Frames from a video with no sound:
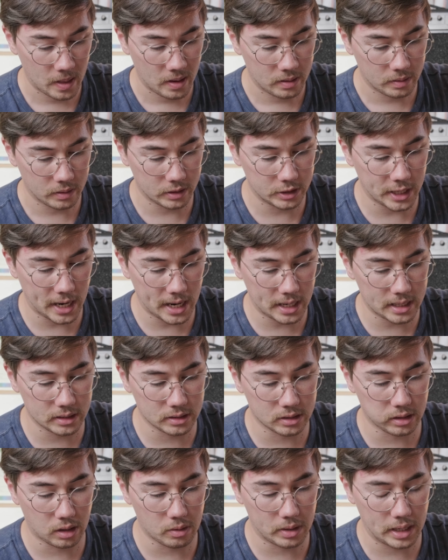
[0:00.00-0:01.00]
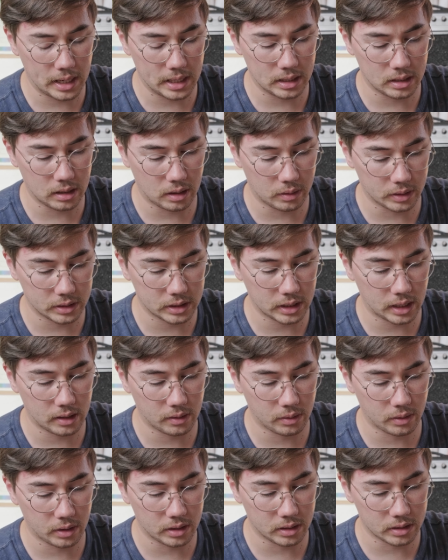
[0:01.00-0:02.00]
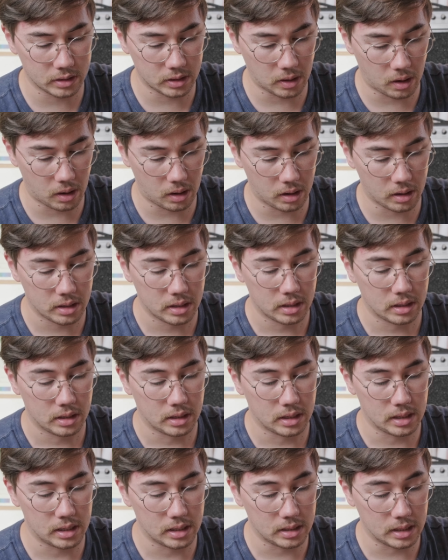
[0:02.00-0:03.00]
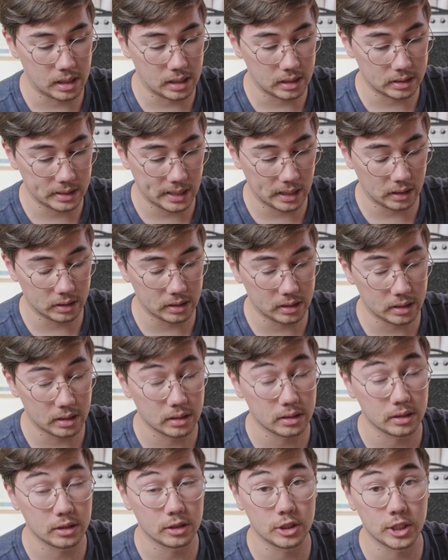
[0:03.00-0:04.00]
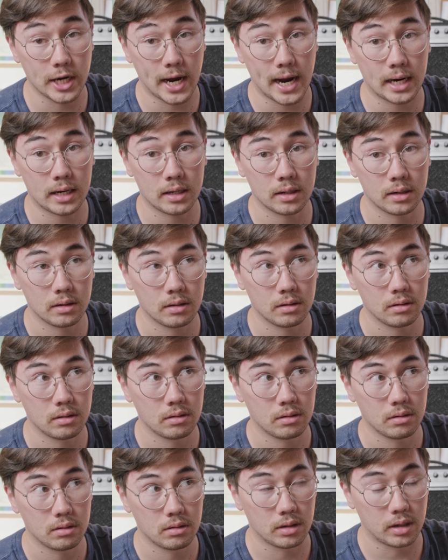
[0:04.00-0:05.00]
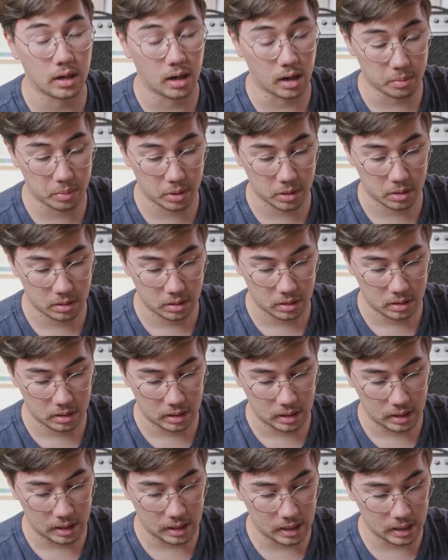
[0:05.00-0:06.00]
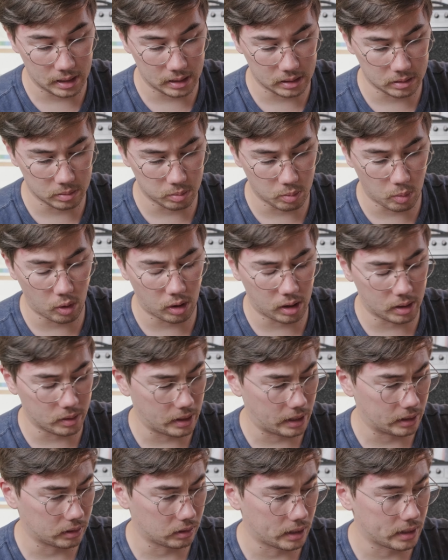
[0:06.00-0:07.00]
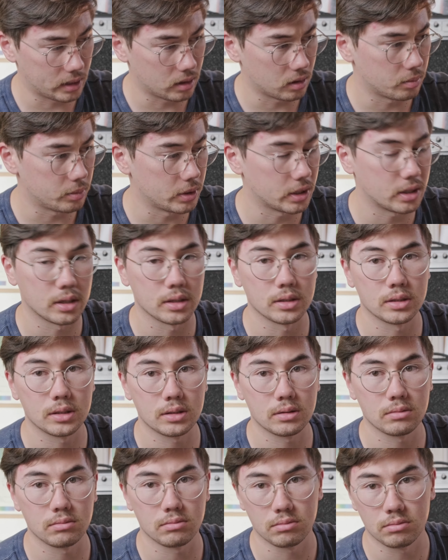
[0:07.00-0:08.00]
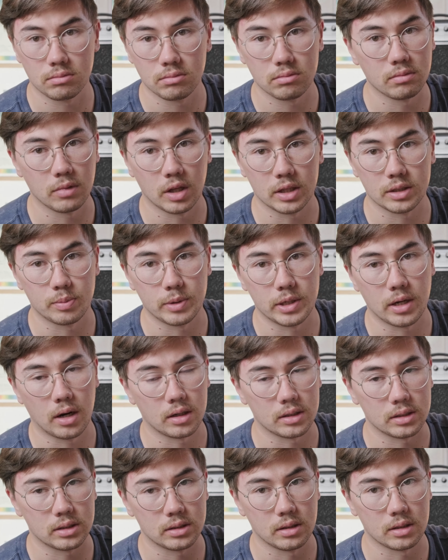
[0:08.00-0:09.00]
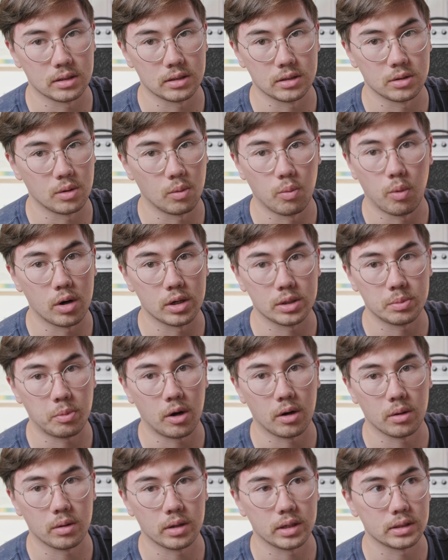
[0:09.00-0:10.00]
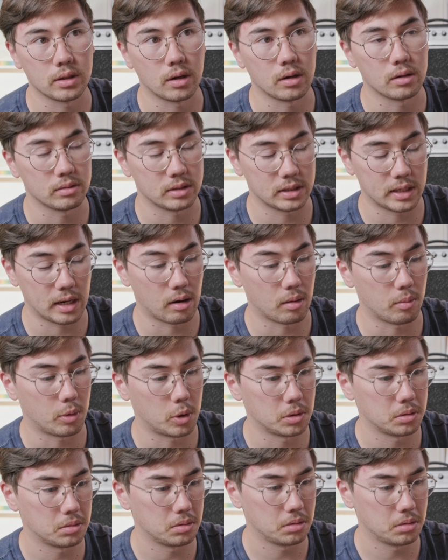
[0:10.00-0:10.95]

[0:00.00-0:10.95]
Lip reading: The jack is located on the side of the guitar in a Tele jack cup, and more on that later because, let's be honest, this is the worst part of the guitar. It's terrible.